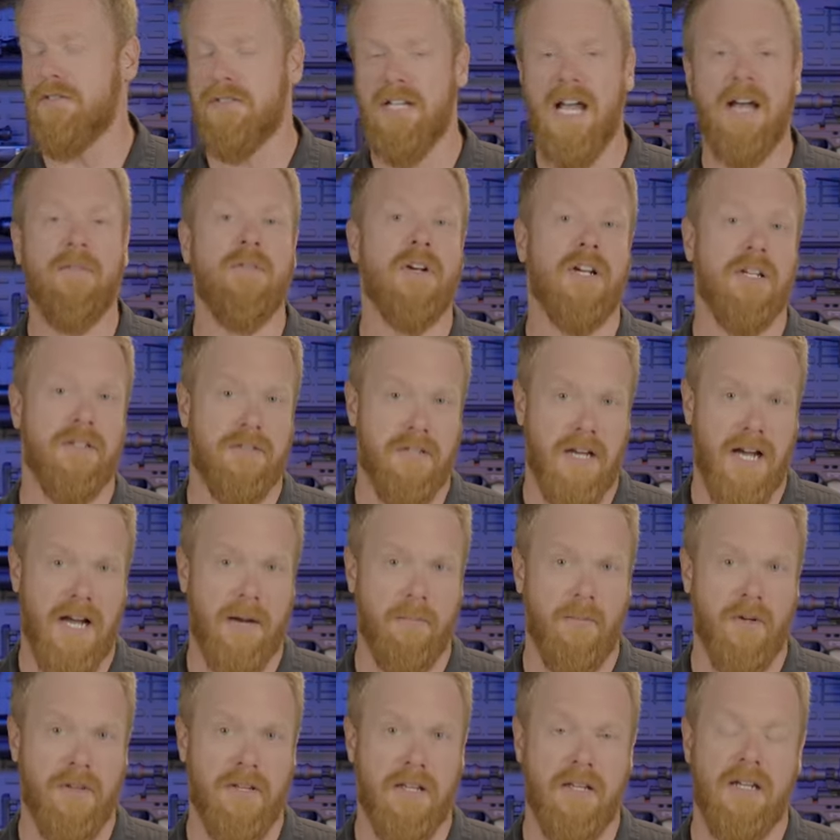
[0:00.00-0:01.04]
just have a good
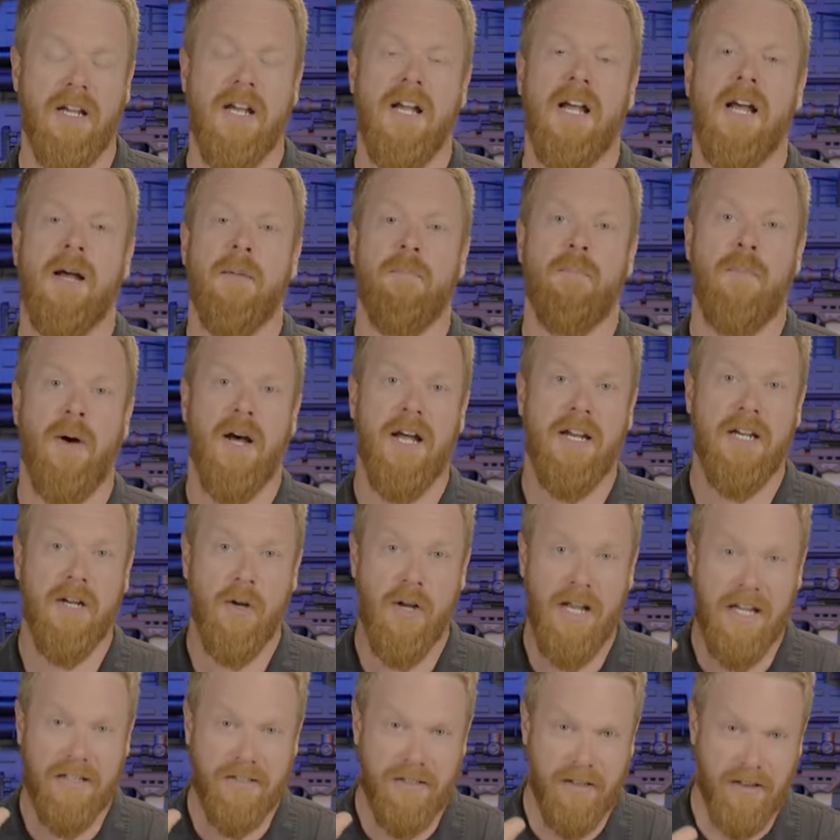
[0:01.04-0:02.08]
time with it. But
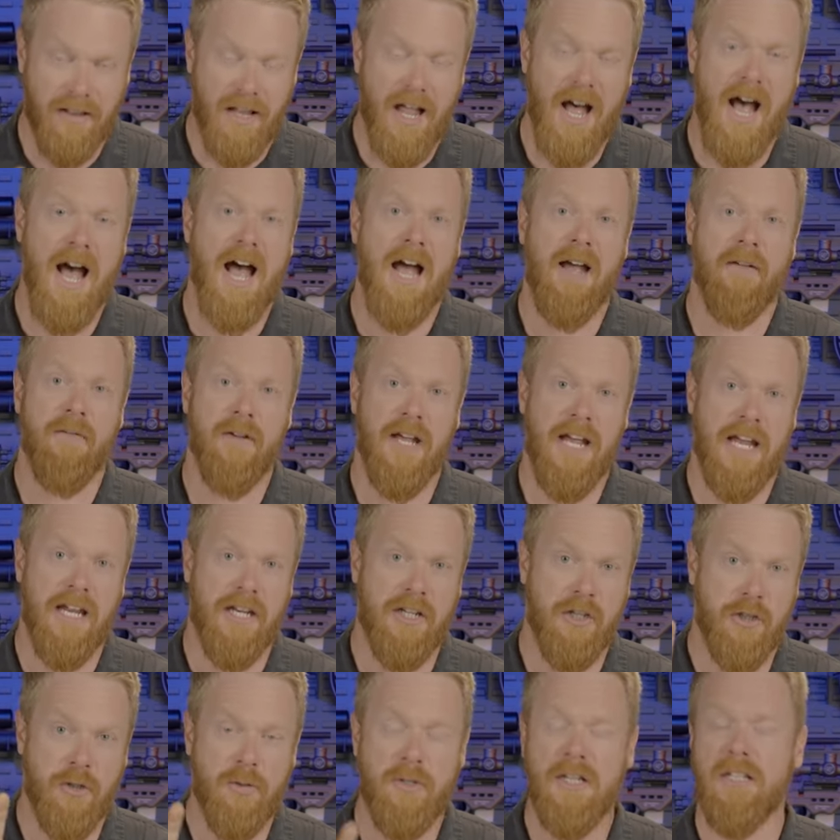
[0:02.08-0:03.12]
it's live,
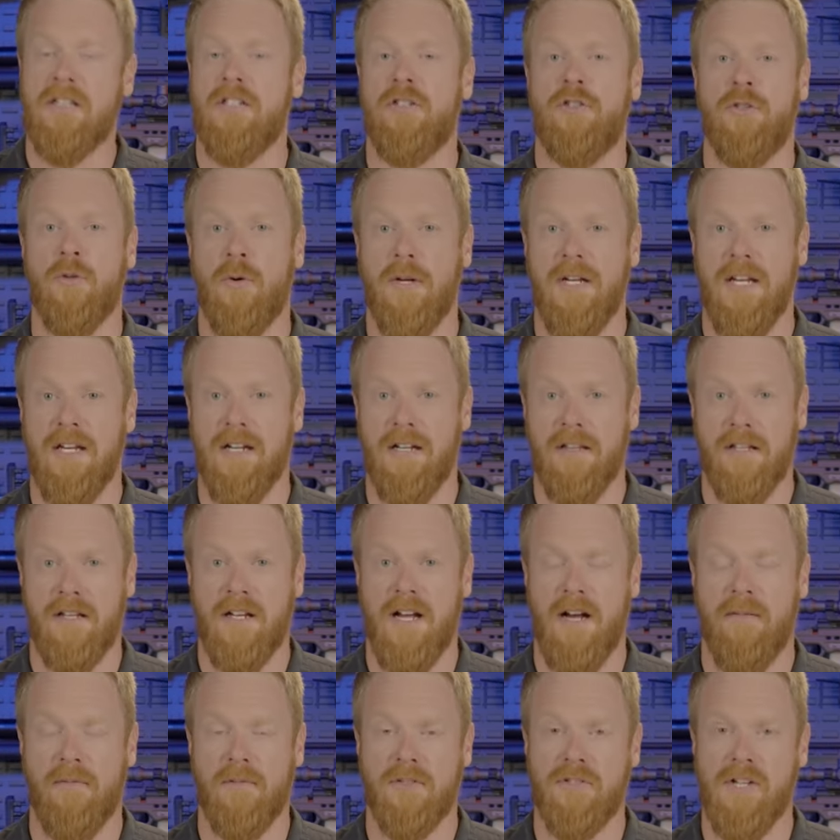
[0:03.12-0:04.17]
and you get to join in on the
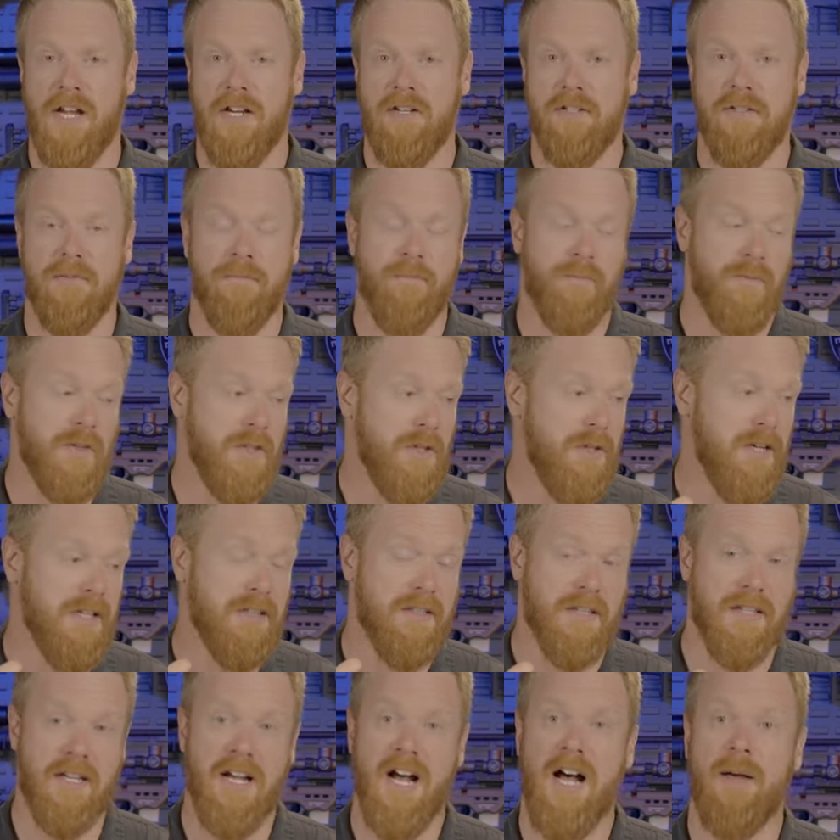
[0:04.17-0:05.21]
conversation. You get
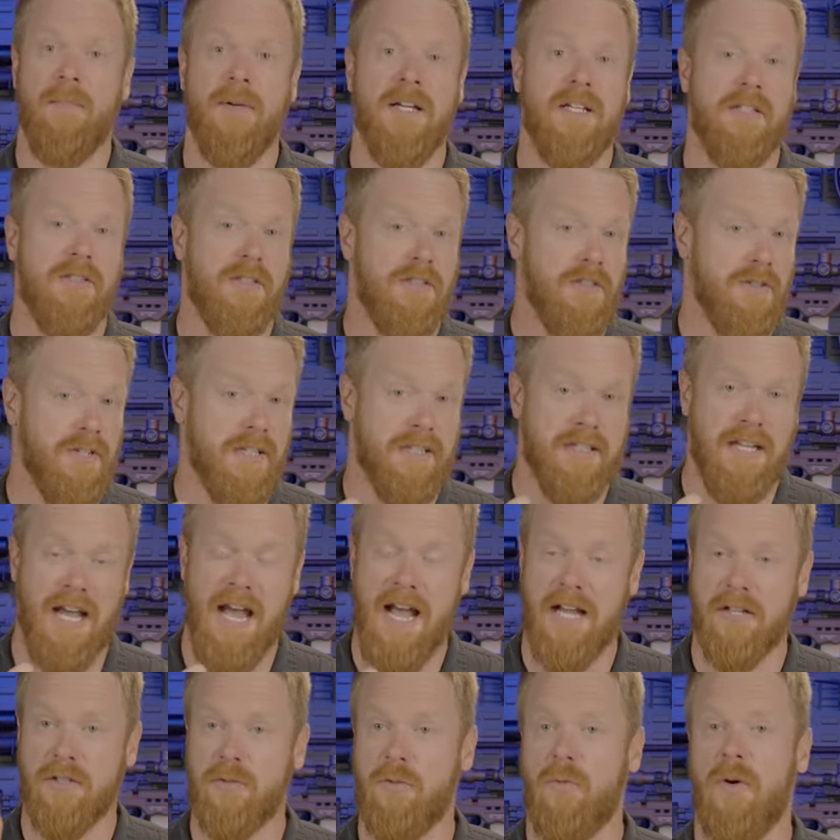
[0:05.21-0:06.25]
to comment, you get to
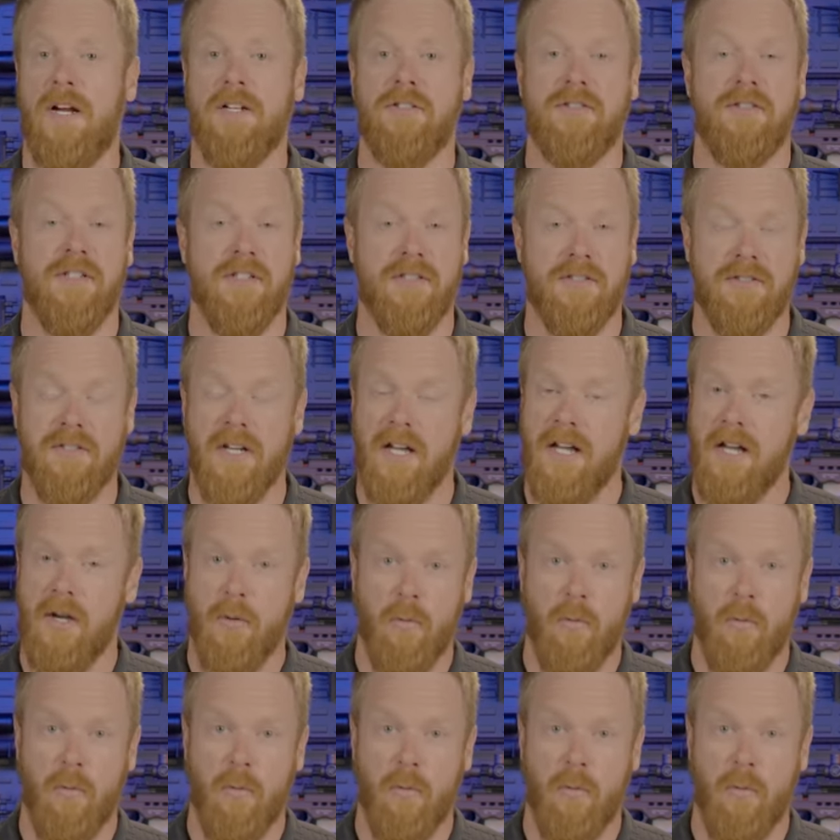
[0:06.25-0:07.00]
ask questions.